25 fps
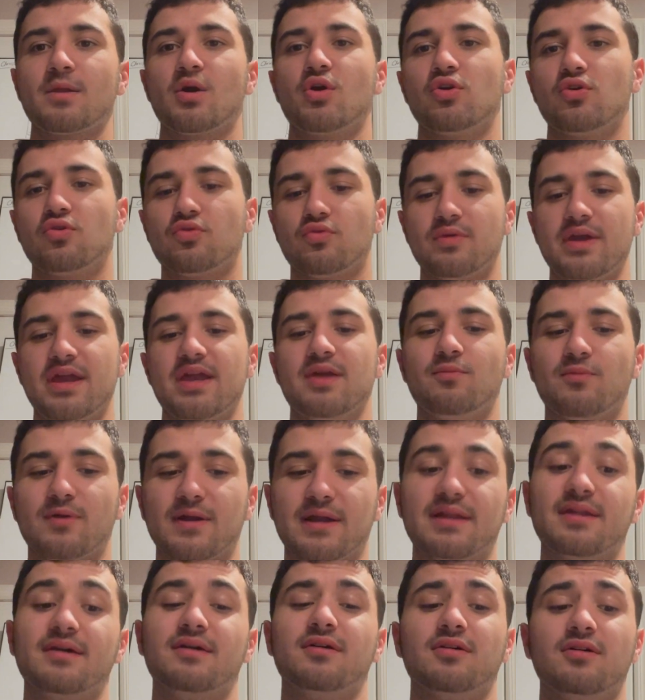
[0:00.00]
great, we're
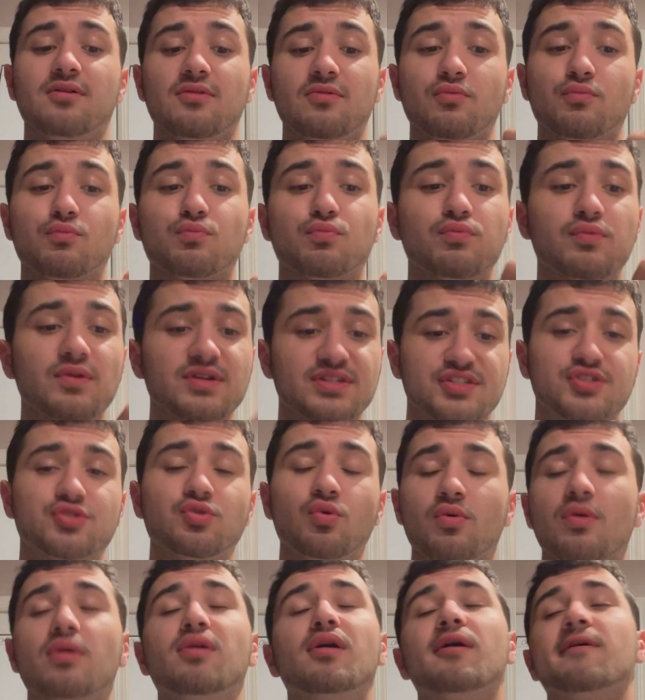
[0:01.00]
gonna
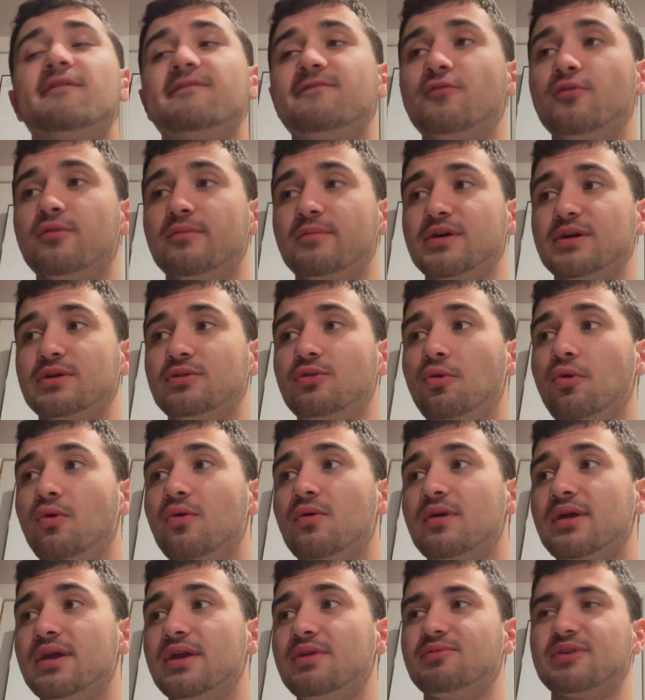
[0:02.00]
restore our former
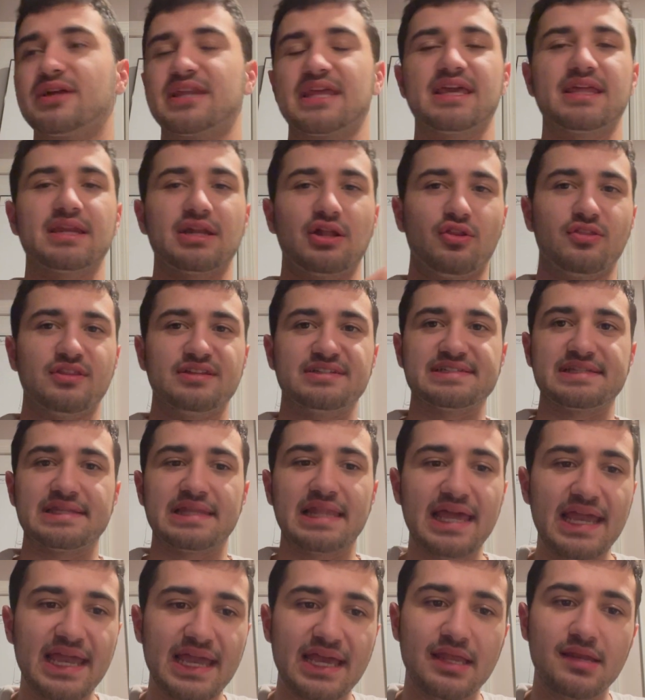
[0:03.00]
glory, we're gonna get all this
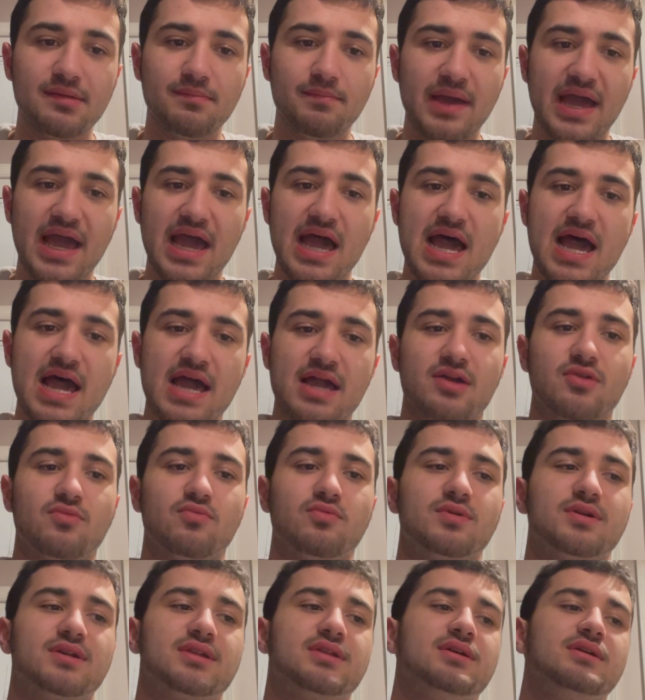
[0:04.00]
land back,
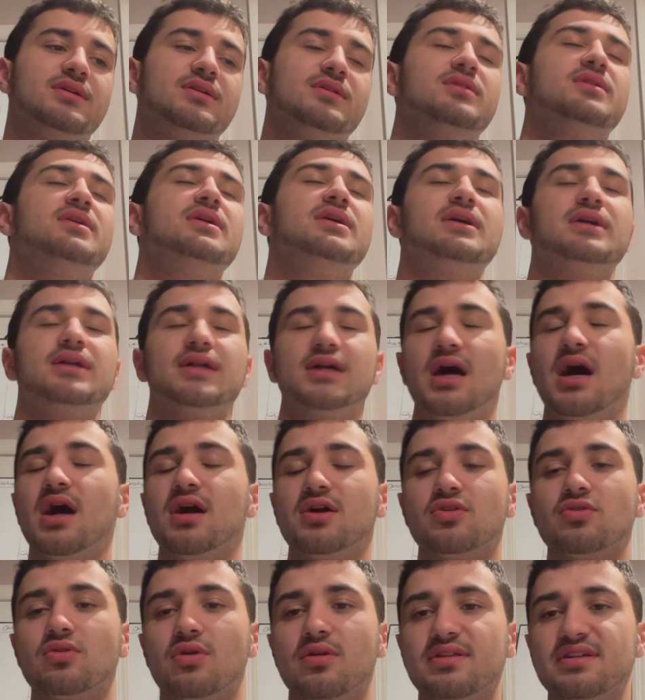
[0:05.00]
we're gonna
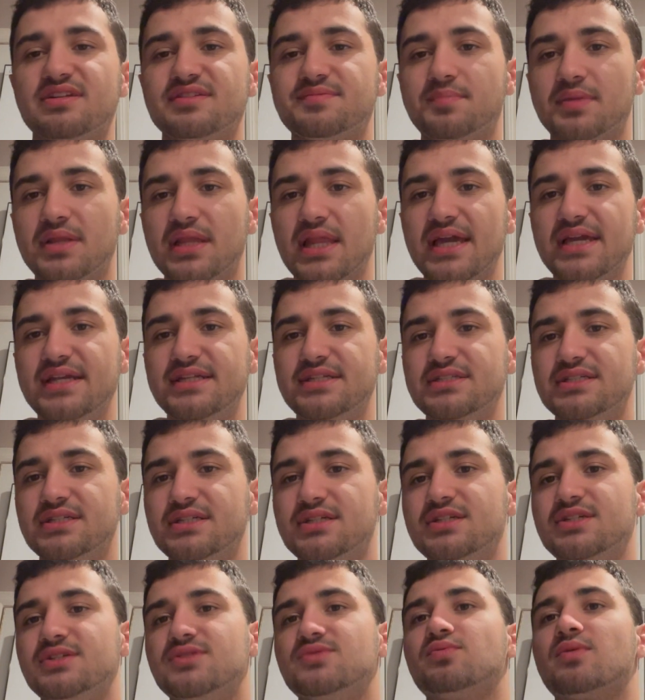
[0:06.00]
conquer all these
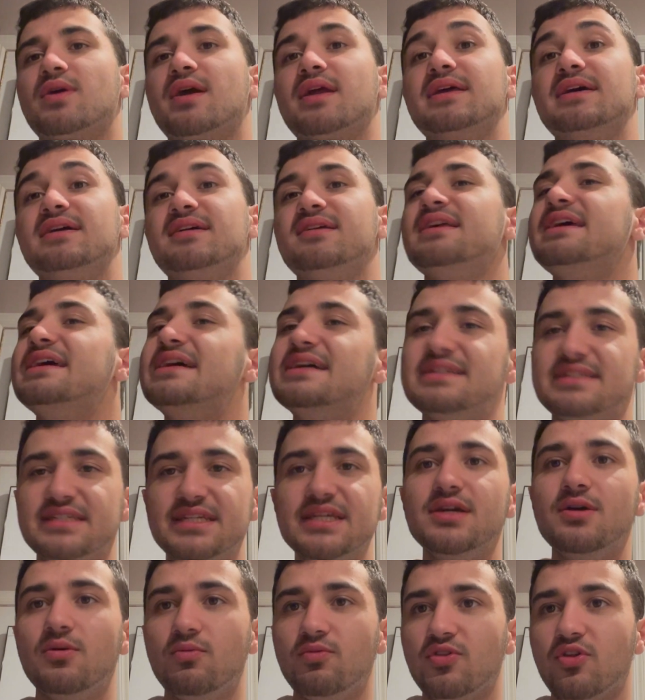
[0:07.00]
places, we're gonna
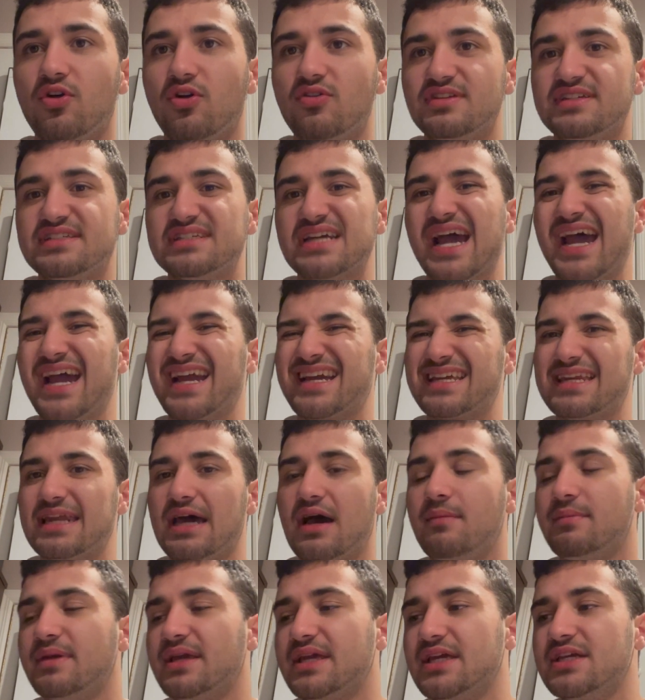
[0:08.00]
deal with all these
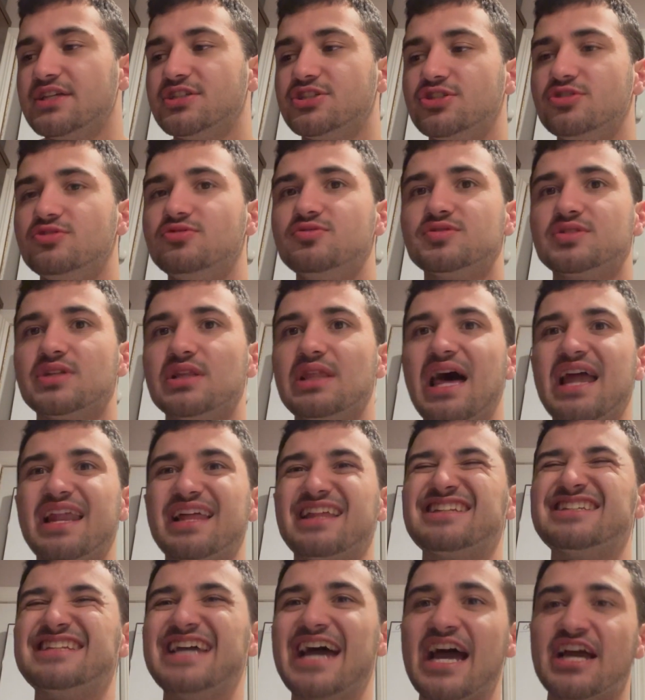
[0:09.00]
economic issues, a lot
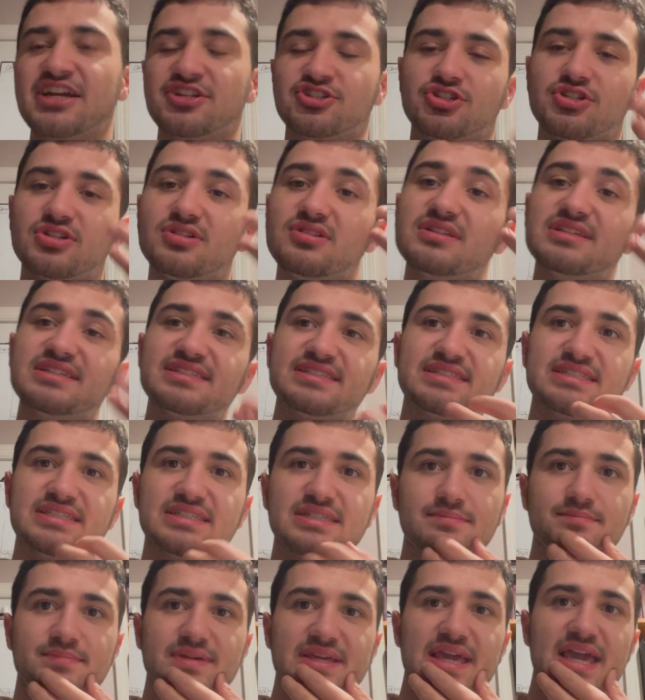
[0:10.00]
of
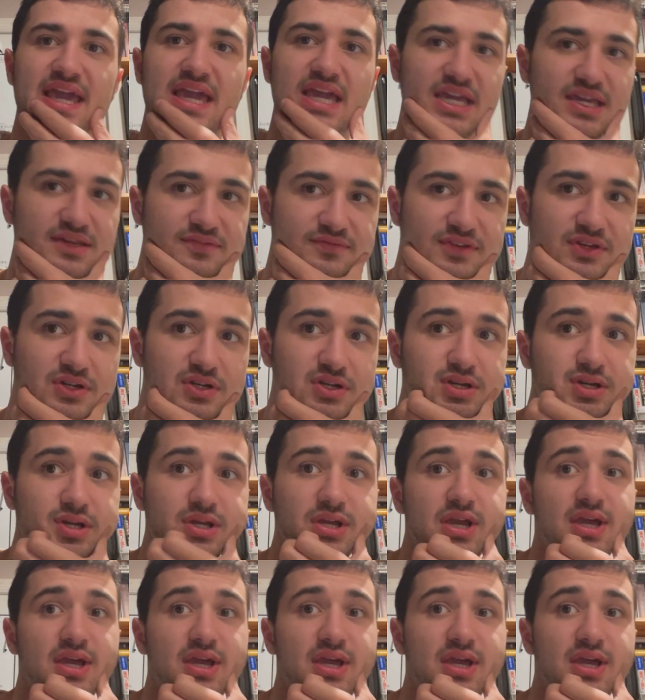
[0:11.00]
nationalistic behavior,